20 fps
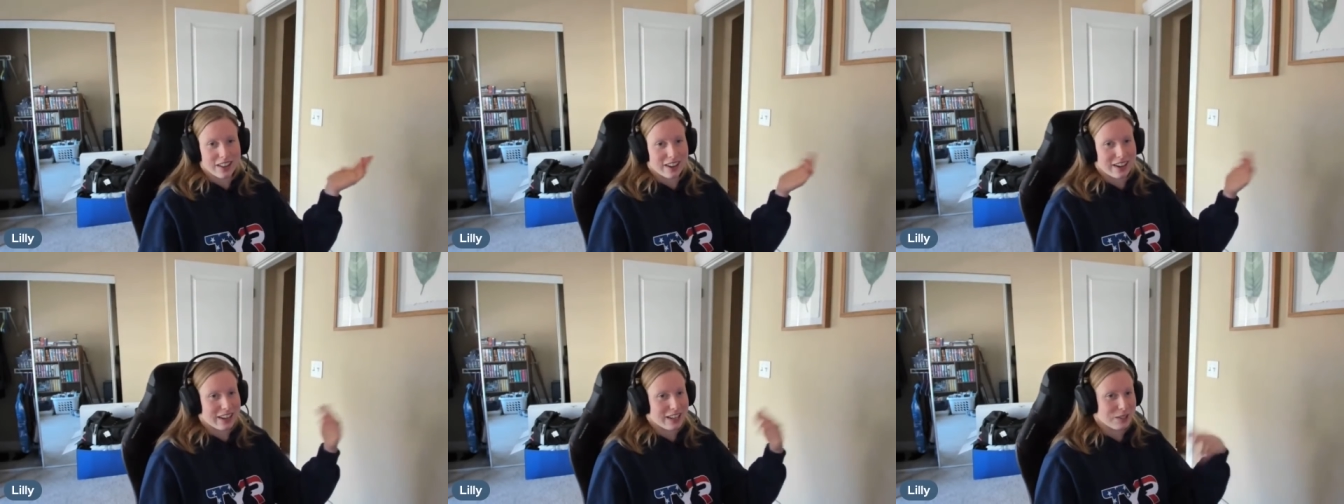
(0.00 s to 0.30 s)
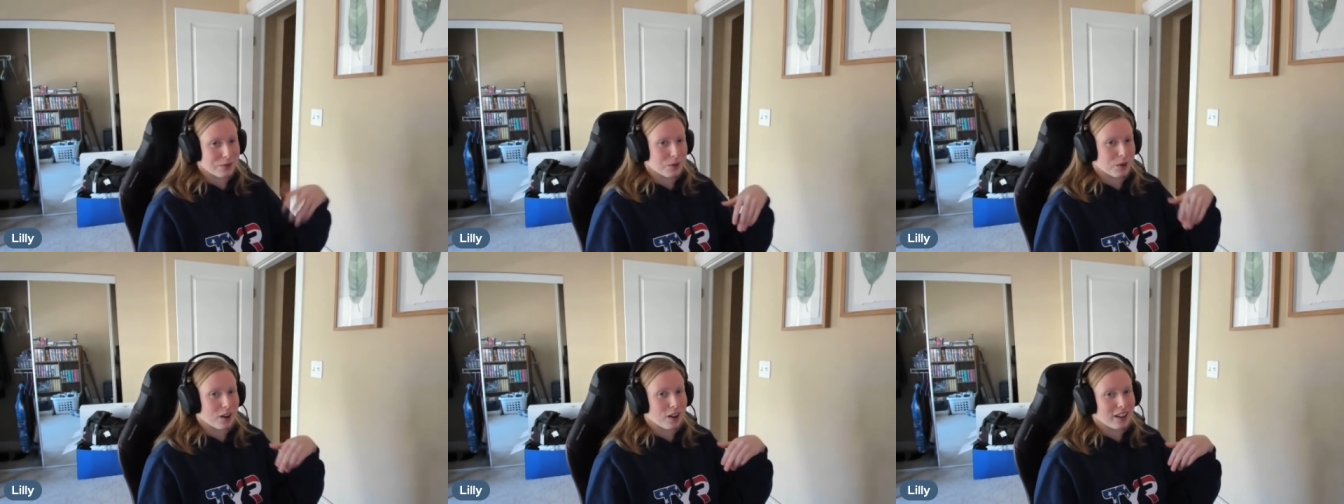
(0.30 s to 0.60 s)
I
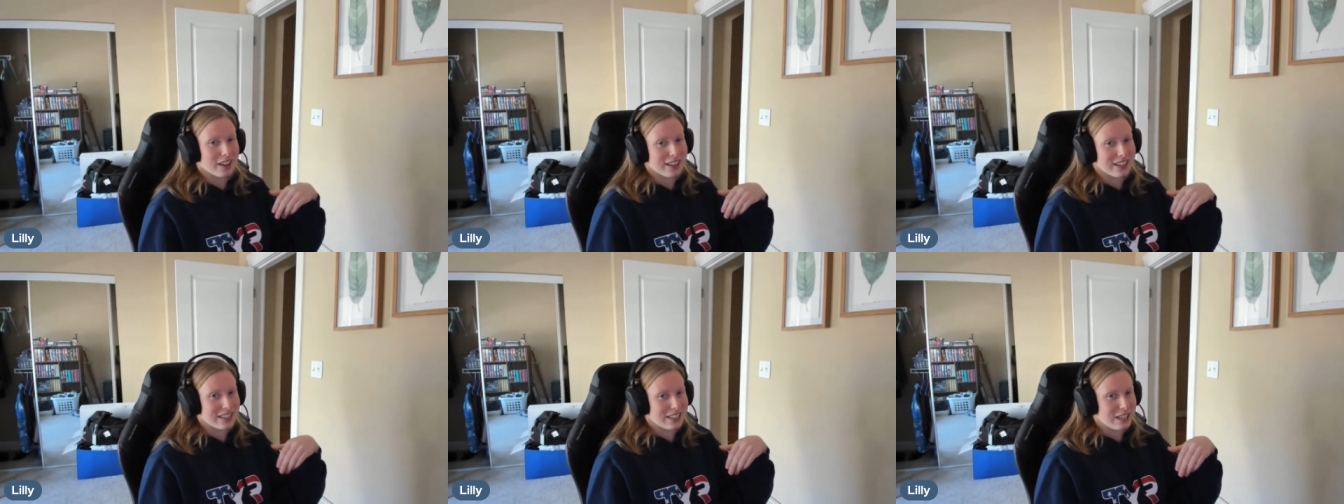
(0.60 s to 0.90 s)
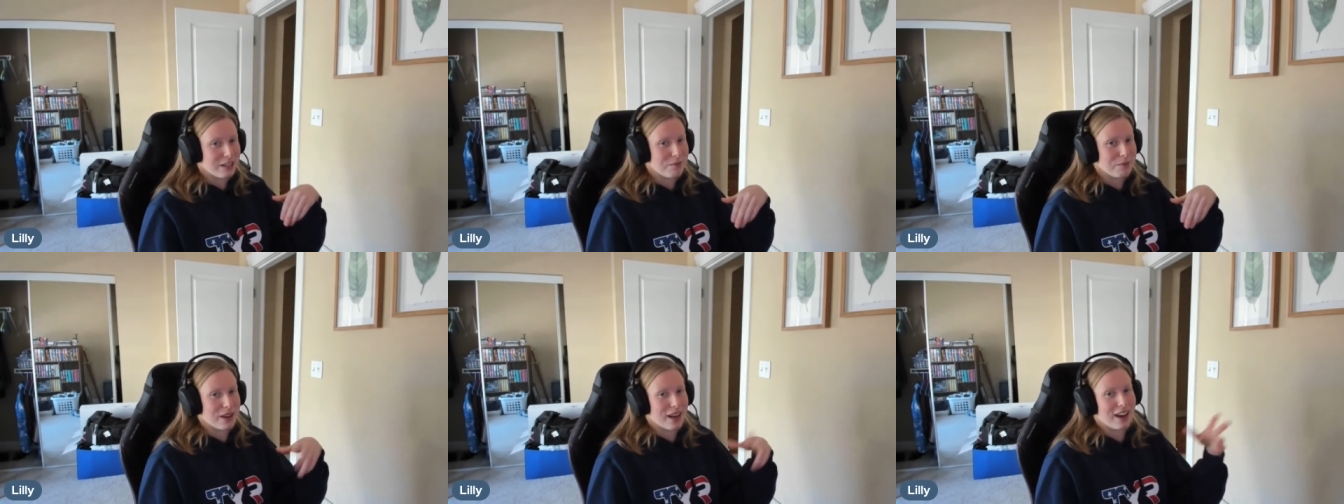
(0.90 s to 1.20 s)
guess we're all on a
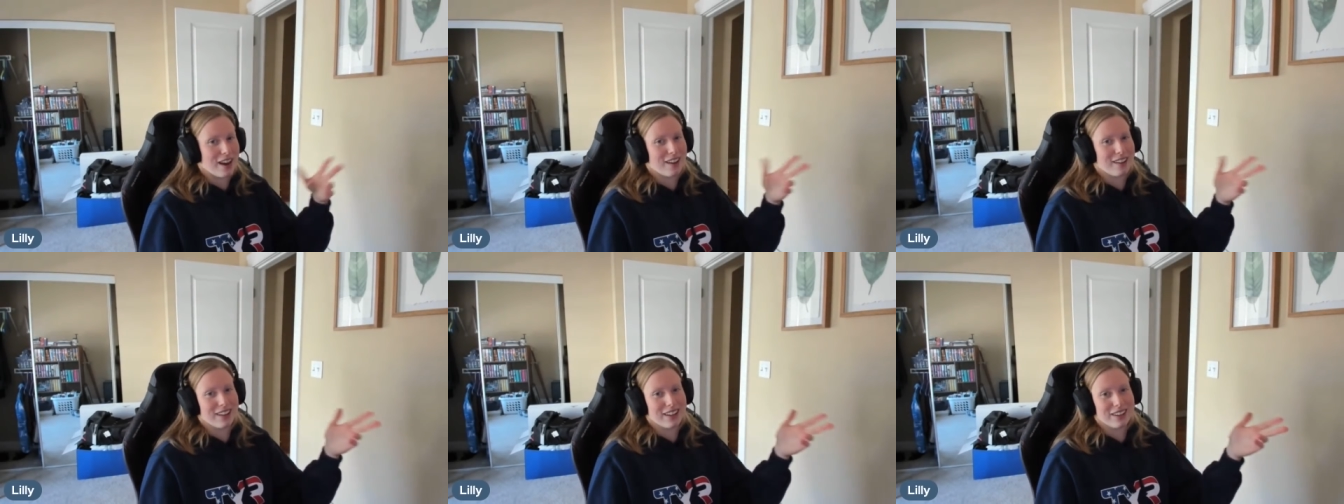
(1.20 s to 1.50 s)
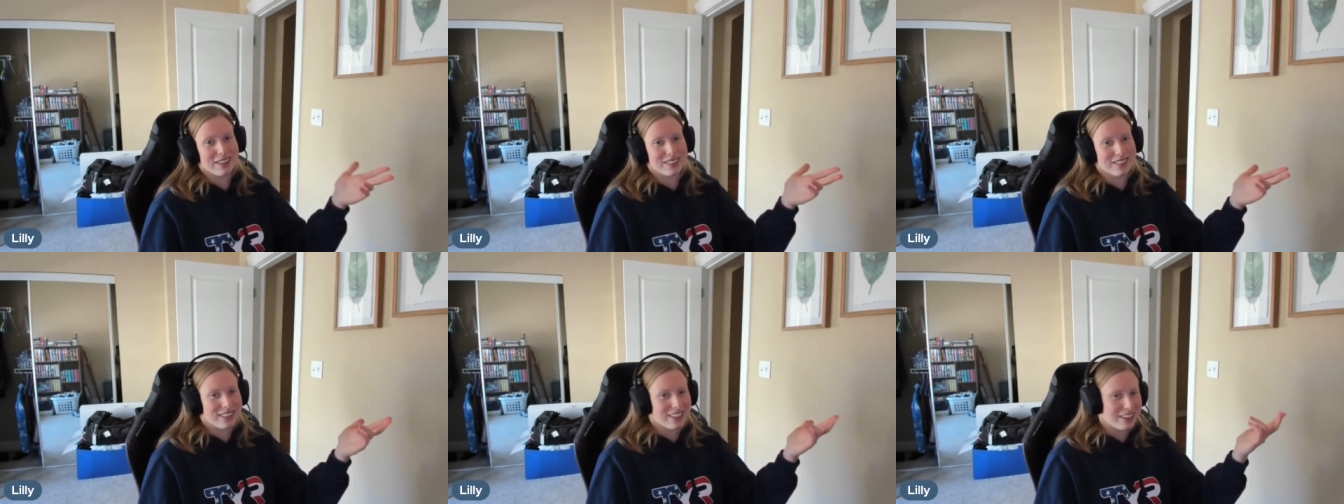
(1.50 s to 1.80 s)
team now,
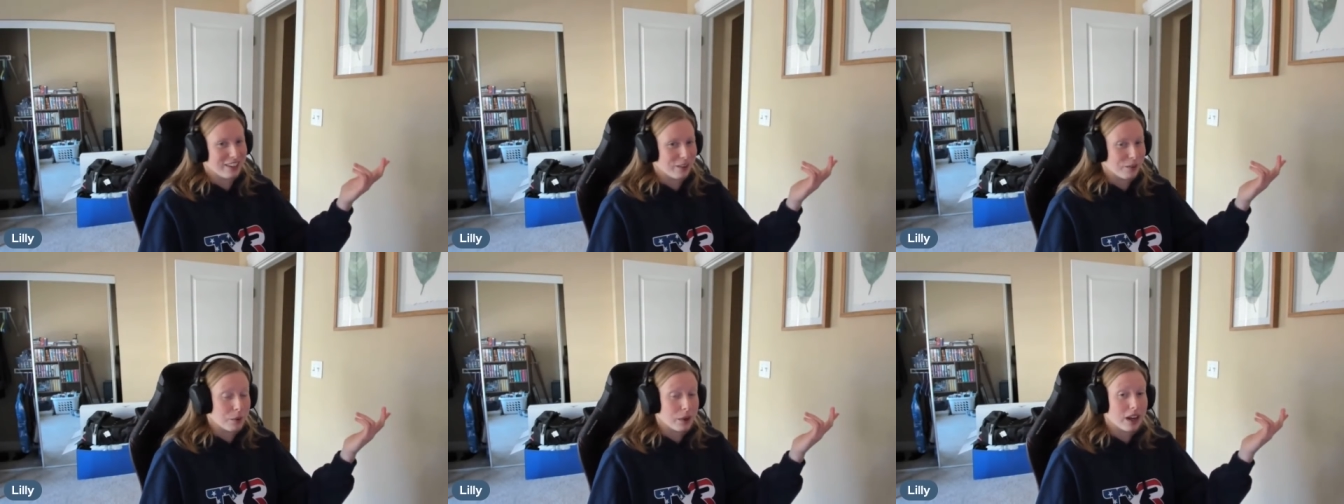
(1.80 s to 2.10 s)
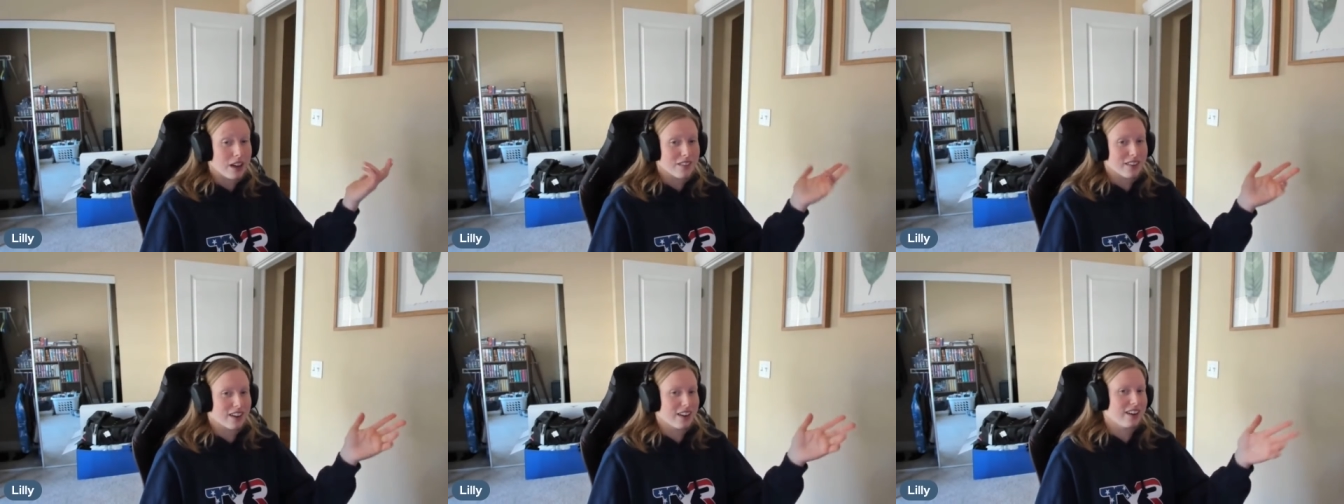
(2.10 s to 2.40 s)
like you know, mm.
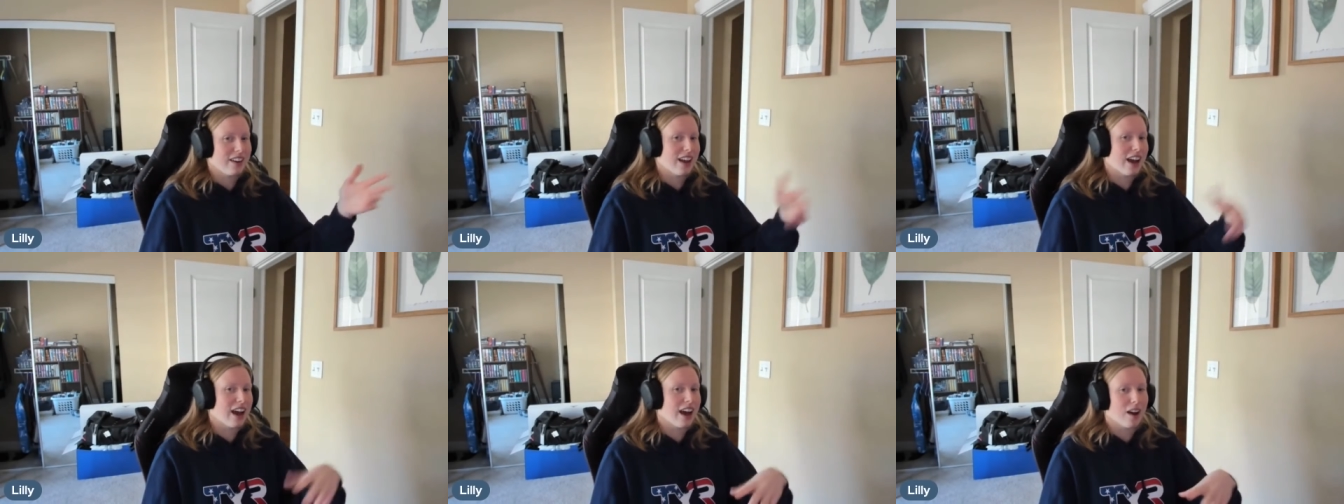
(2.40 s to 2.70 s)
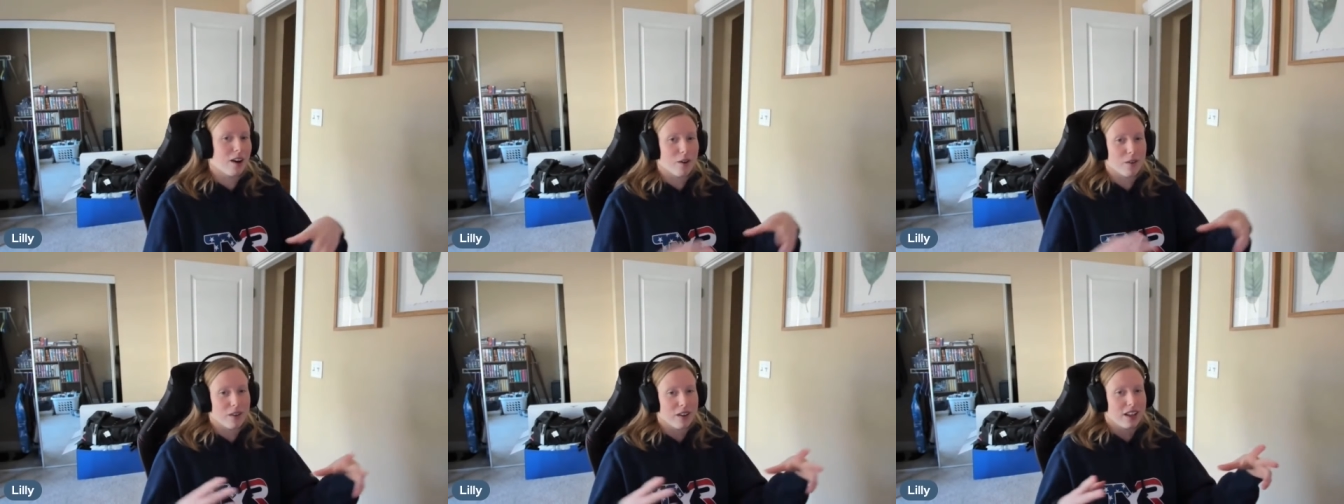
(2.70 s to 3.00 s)
whatever. And
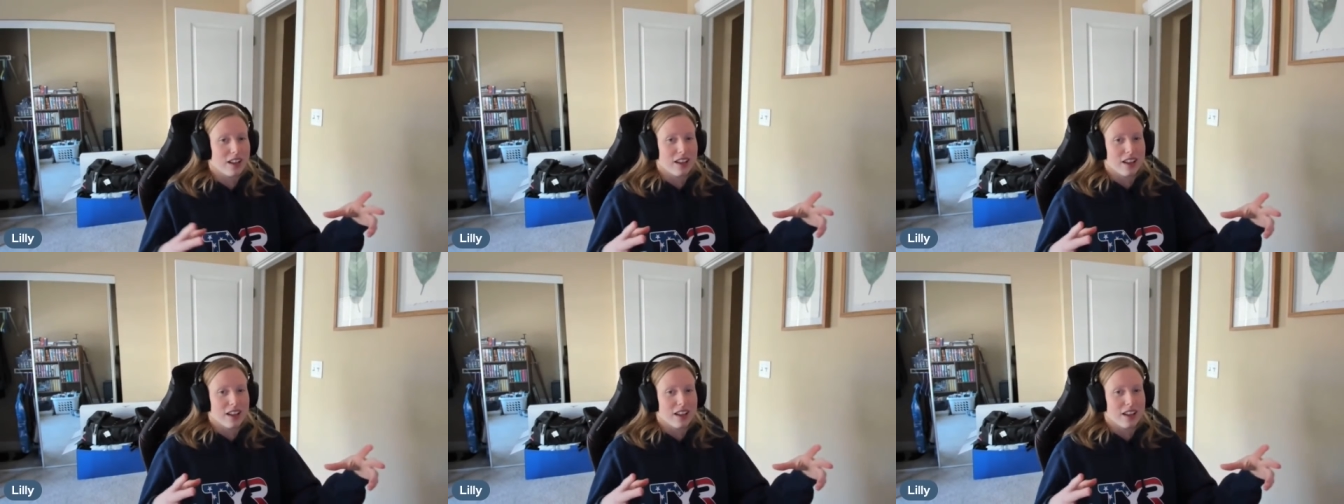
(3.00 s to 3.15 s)
now,